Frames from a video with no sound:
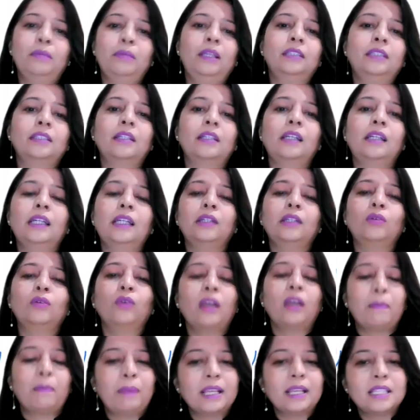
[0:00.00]
be it related to
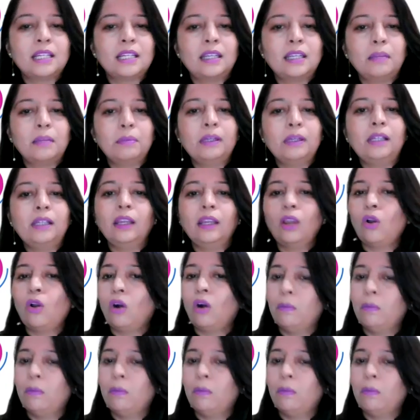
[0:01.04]
capacity building,